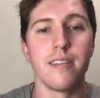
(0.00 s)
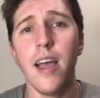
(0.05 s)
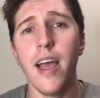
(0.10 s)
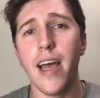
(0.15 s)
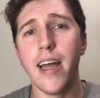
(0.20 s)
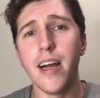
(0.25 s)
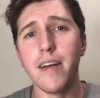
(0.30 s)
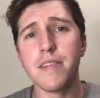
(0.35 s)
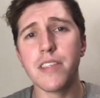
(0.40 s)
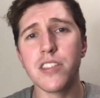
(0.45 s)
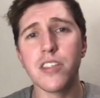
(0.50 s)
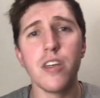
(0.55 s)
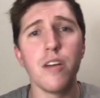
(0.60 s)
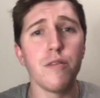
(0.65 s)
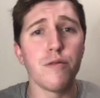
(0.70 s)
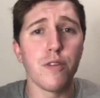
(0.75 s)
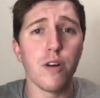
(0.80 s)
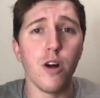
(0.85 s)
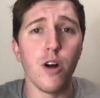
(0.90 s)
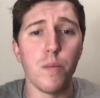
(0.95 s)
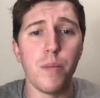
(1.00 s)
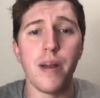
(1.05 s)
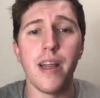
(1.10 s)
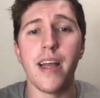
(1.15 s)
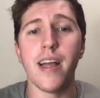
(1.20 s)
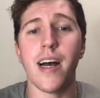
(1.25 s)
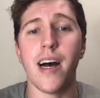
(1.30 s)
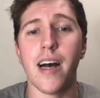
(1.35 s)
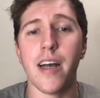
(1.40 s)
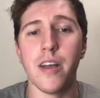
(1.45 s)
And obviously, for
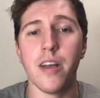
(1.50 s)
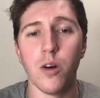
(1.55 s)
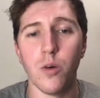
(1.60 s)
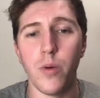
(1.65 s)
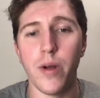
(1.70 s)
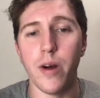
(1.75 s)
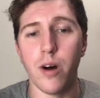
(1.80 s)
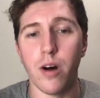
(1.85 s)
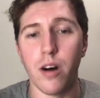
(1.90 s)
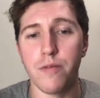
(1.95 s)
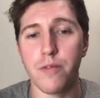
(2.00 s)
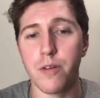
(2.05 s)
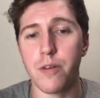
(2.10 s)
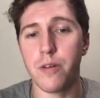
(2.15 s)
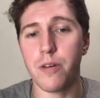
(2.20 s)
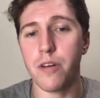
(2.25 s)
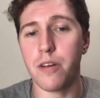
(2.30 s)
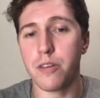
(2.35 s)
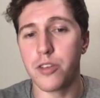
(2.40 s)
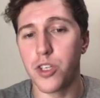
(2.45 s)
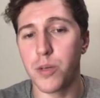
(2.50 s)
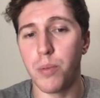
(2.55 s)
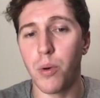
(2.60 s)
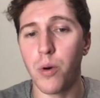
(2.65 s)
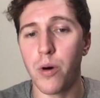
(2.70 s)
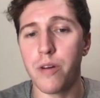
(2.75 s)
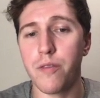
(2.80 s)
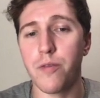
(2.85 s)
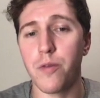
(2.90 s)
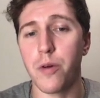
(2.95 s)
OpenAI, we offer
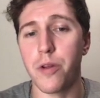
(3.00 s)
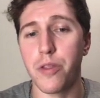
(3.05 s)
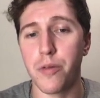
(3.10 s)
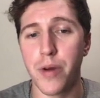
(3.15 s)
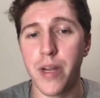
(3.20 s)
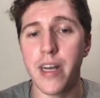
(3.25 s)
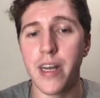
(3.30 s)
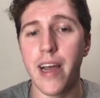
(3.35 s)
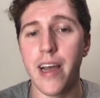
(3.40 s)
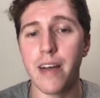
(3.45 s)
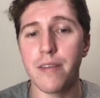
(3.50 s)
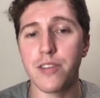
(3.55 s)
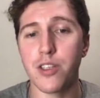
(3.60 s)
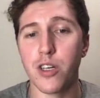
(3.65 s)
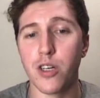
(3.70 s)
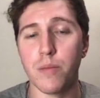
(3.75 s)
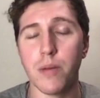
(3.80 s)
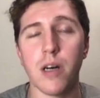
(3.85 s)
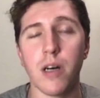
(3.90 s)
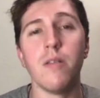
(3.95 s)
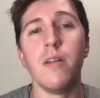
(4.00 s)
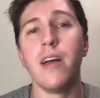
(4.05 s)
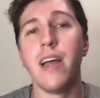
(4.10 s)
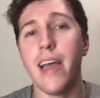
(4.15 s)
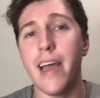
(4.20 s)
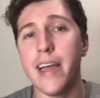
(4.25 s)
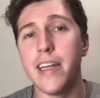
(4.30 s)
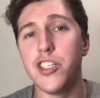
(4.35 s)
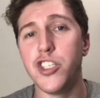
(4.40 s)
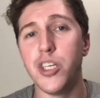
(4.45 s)
support for 3.5 Turbo
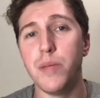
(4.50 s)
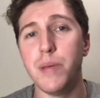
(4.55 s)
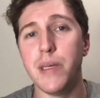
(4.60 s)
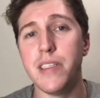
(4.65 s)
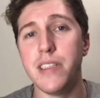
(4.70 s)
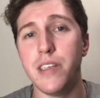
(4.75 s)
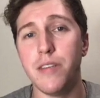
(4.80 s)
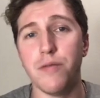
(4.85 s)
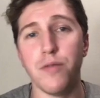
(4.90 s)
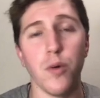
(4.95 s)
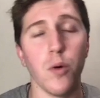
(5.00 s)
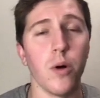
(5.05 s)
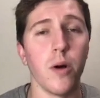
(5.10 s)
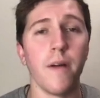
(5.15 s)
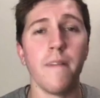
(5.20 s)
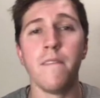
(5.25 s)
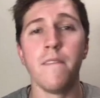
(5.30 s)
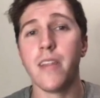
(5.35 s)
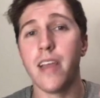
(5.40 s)
and GPT-4.